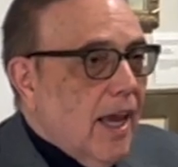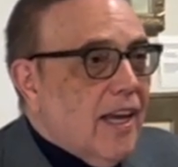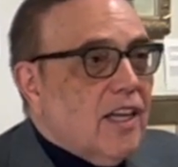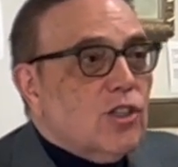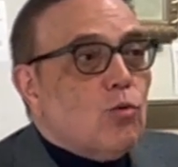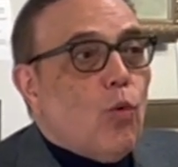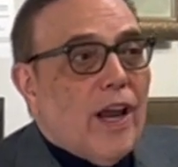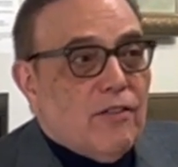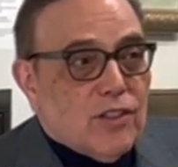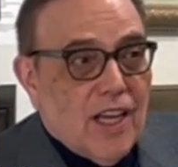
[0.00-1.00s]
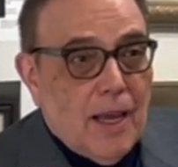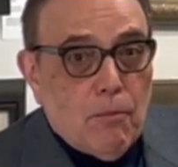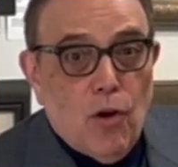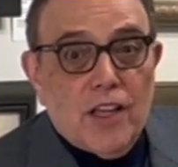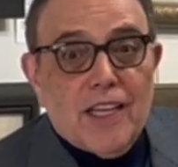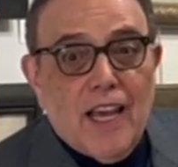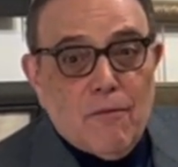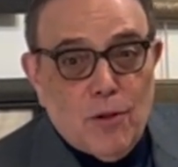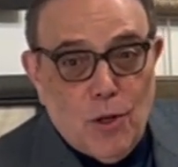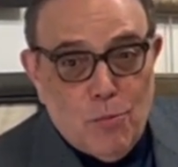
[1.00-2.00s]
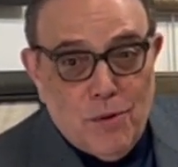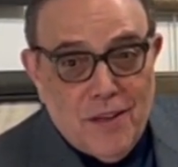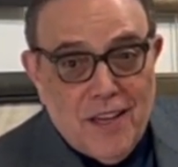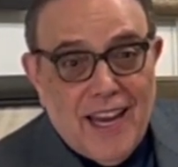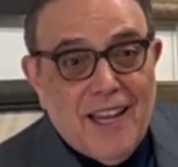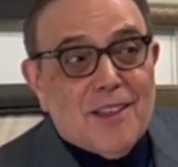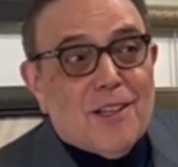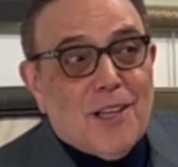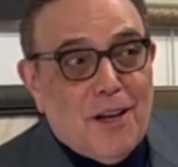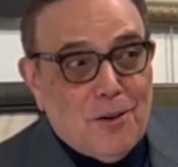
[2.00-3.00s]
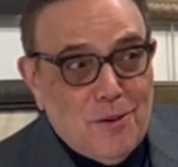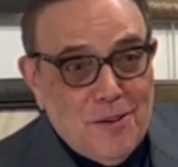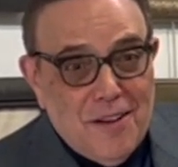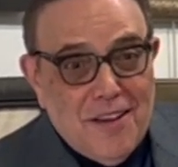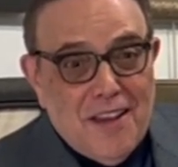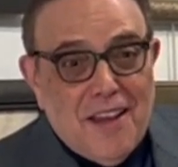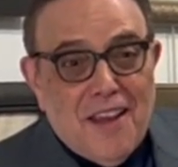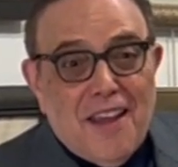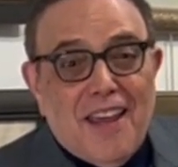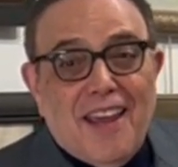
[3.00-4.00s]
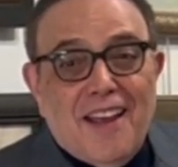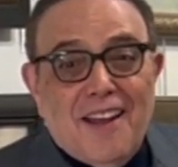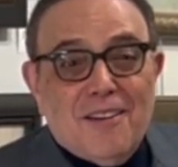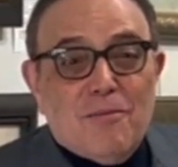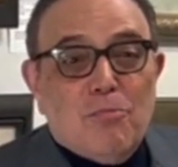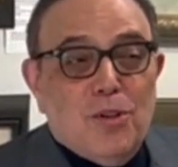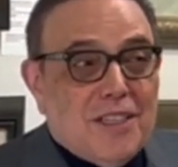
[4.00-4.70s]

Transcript: and his wife's name on the envelope and the letter. And put